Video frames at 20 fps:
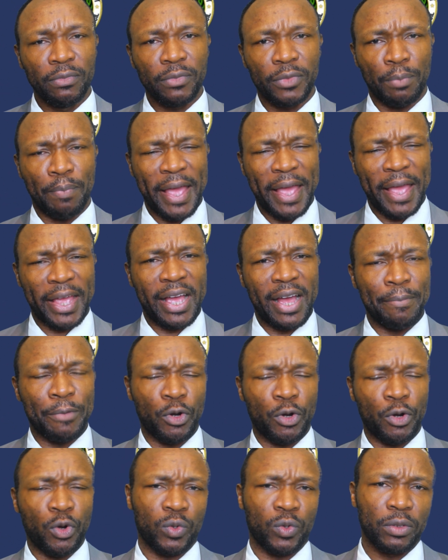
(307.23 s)
by
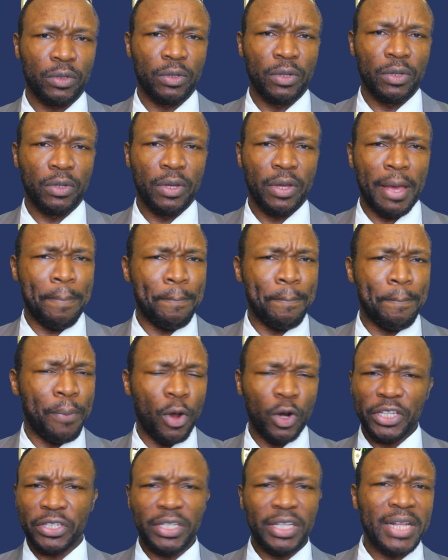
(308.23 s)
Cameroon, a
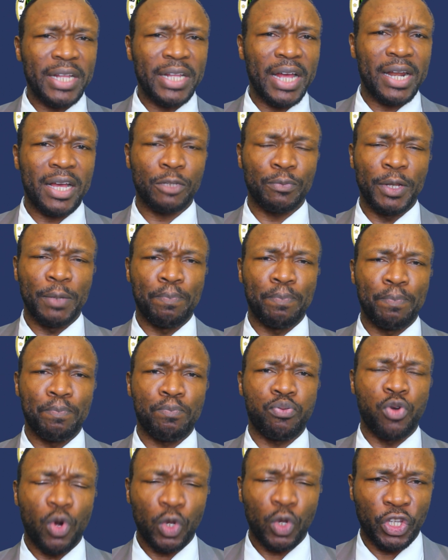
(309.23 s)
policy that has been
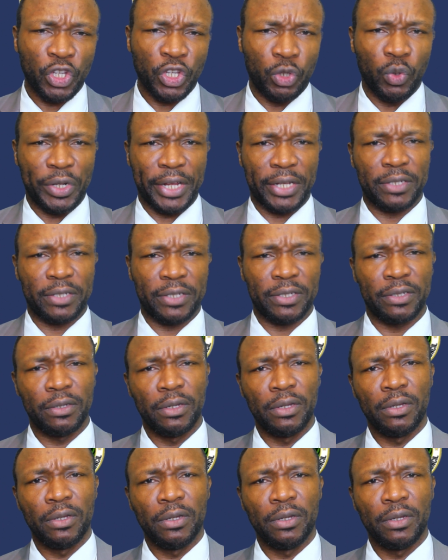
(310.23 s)
prosecuted
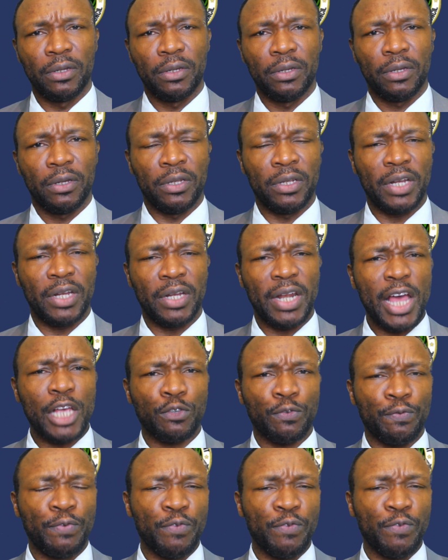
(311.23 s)
in the
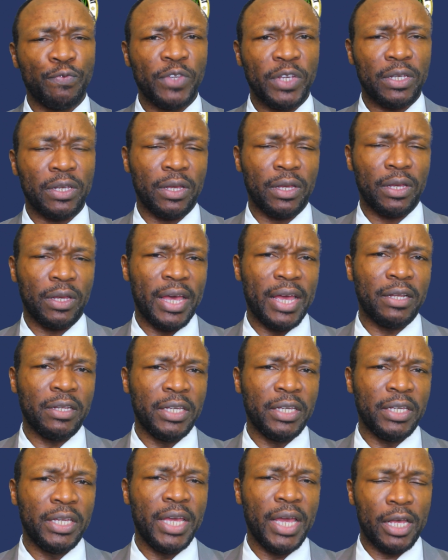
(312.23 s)
last 58
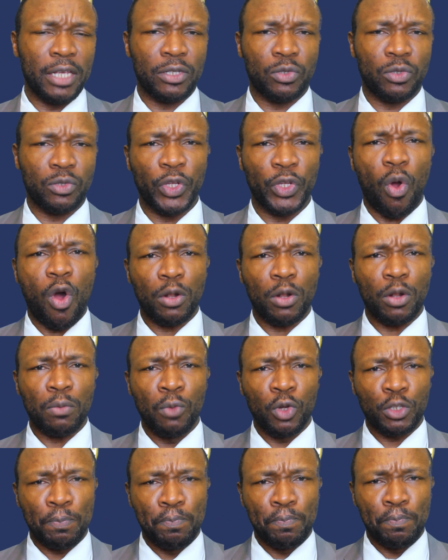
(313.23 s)
years with
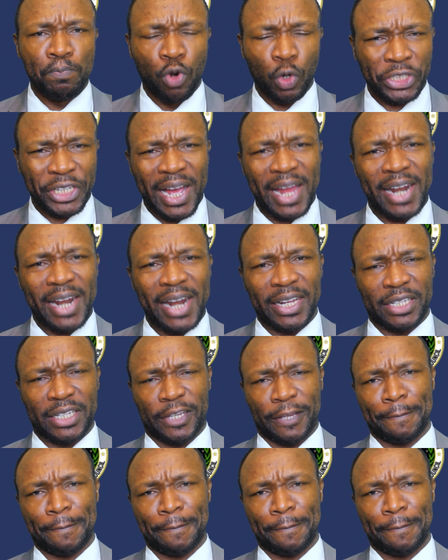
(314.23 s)
utmost brutality.